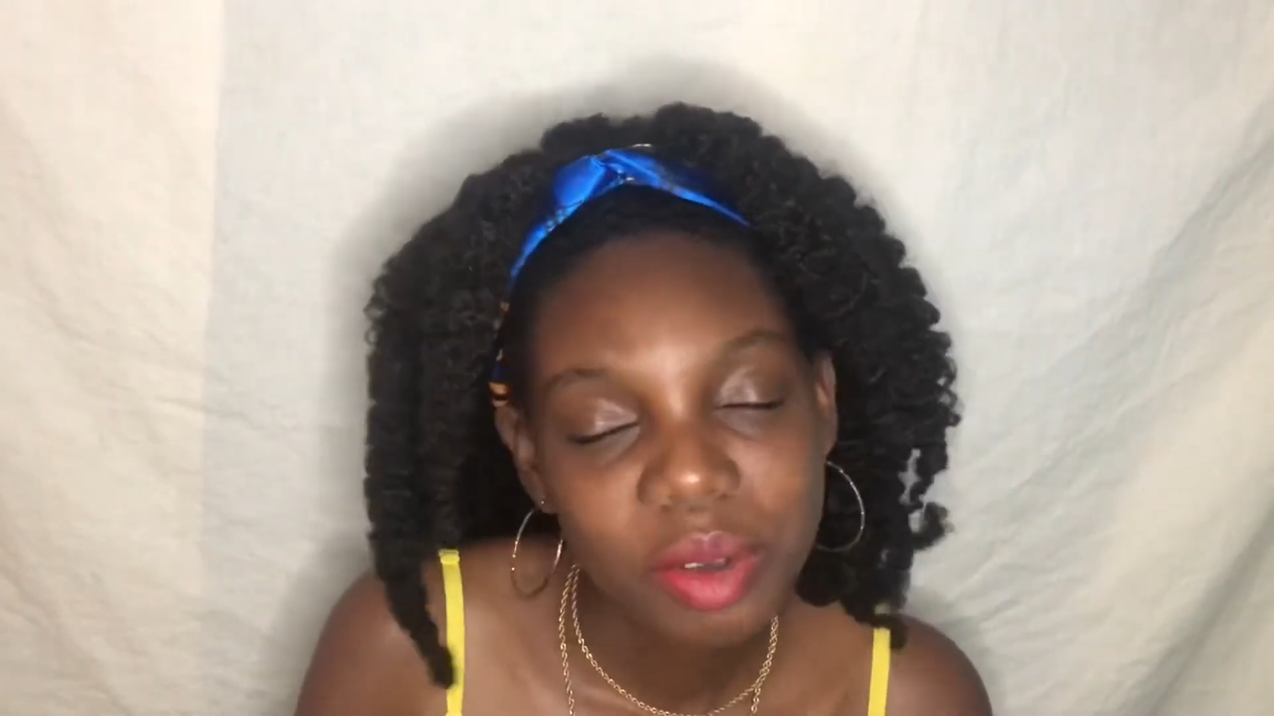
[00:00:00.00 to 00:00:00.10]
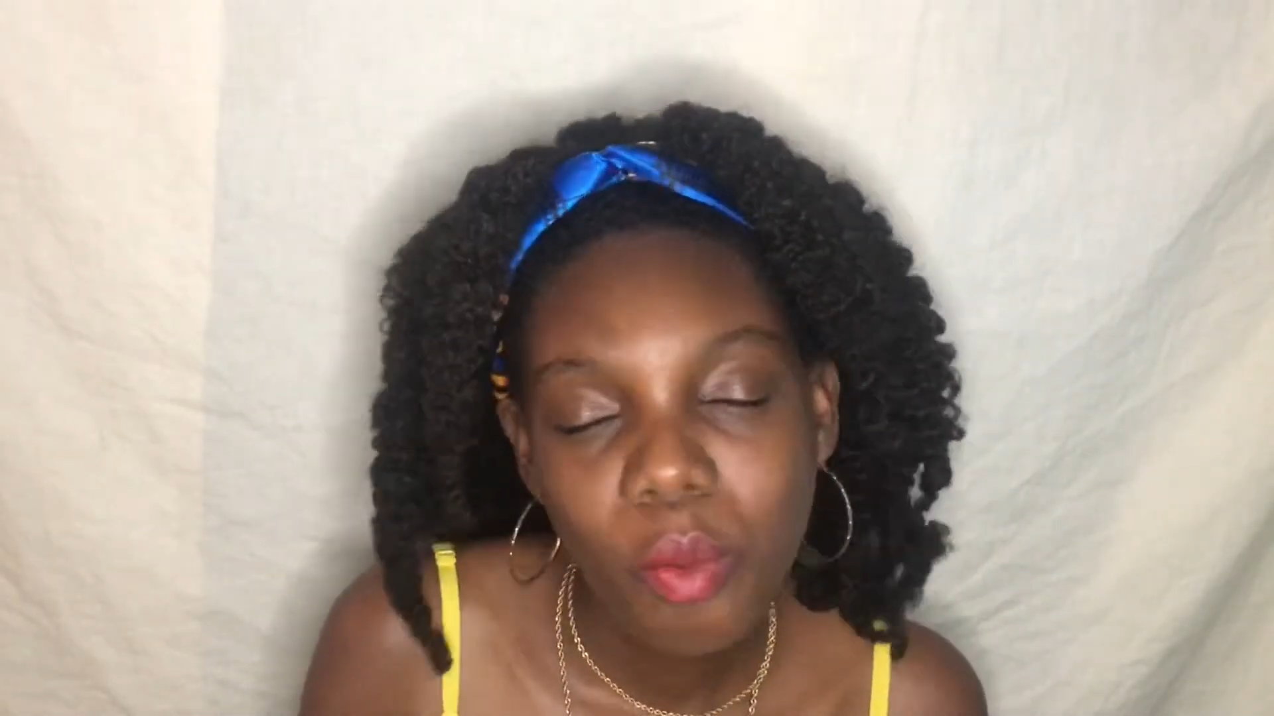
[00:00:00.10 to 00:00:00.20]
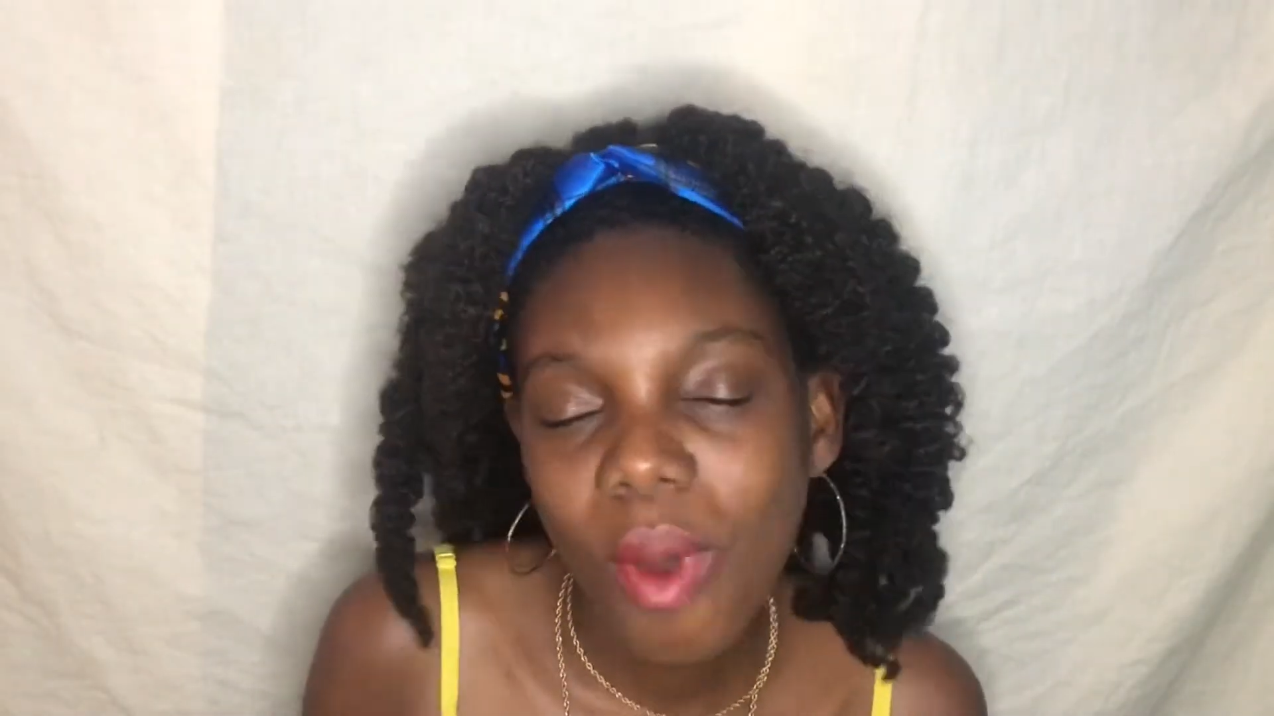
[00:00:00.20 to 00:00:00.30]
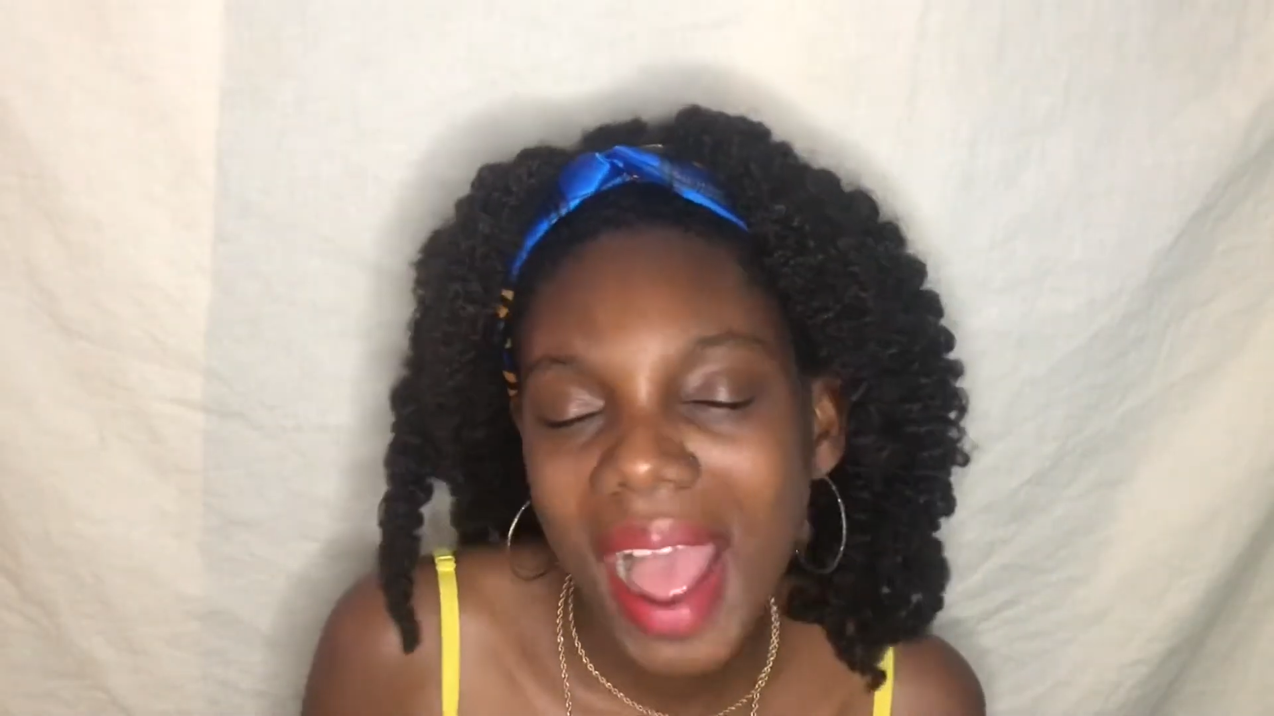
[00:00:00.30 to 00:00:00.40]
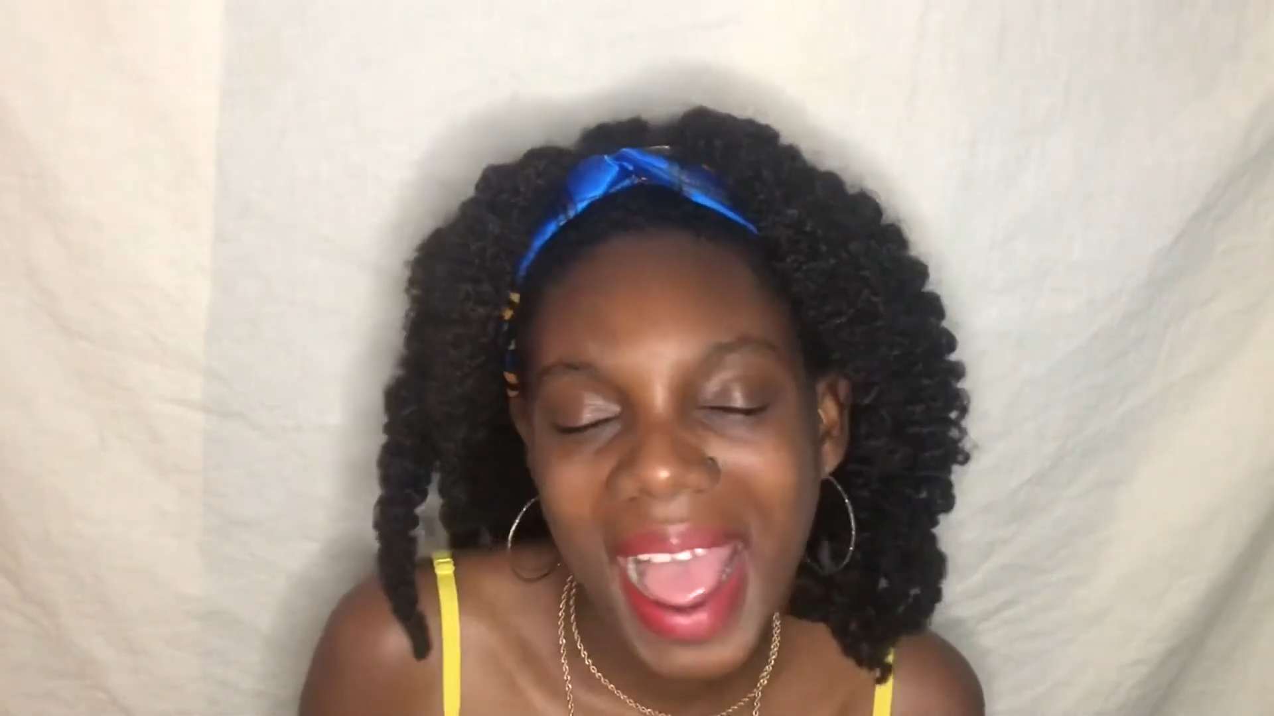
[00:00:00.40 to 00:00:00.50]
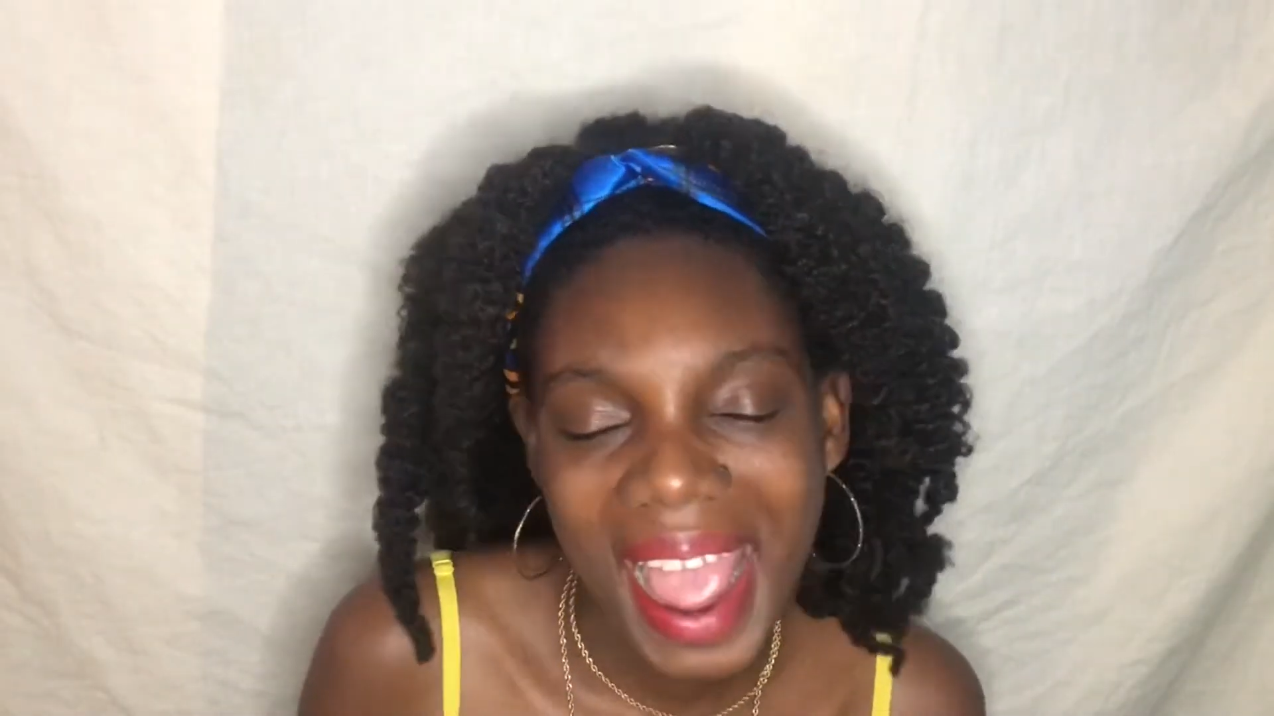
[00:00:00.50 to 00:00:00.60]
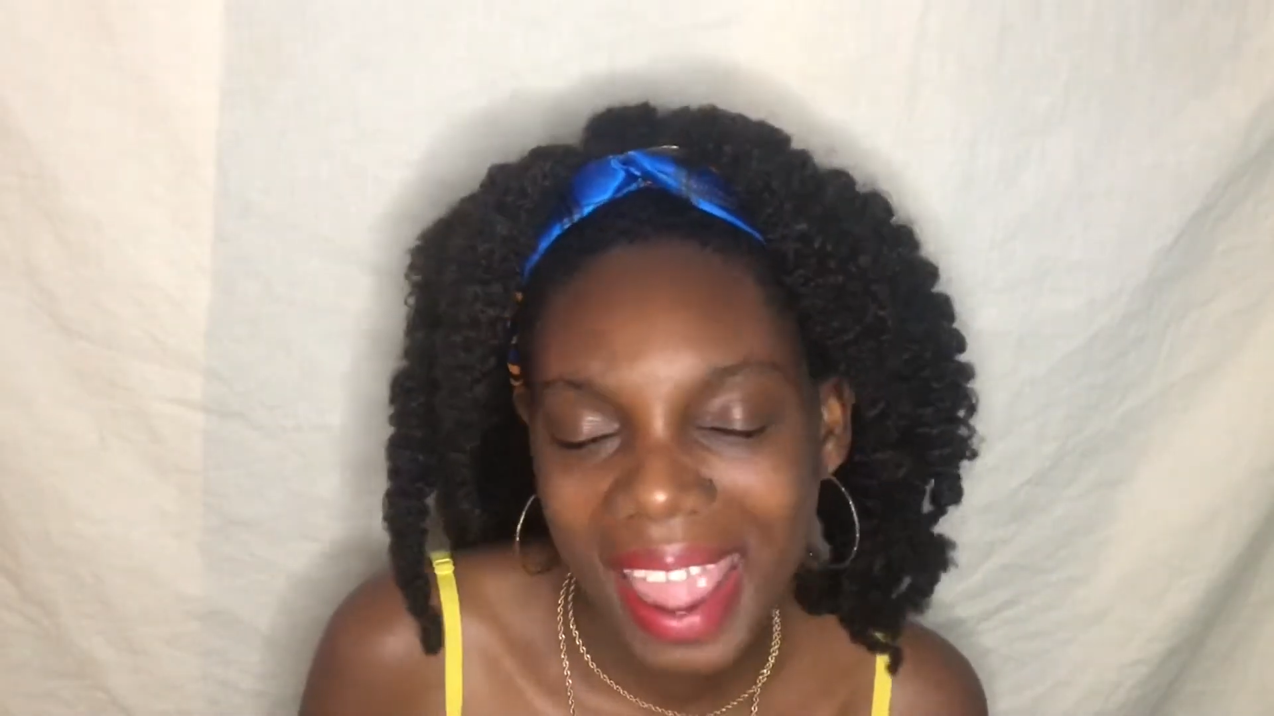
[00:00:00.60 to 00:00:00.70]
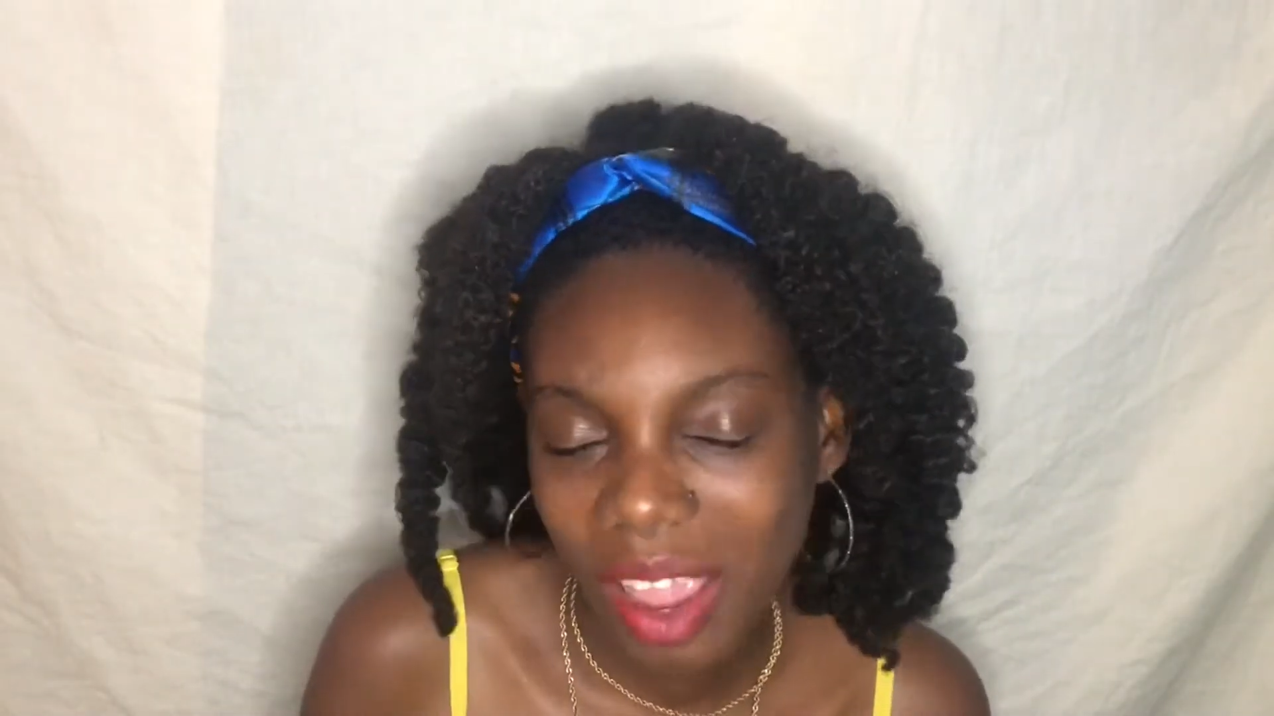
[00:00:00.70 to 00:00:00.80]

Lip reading: why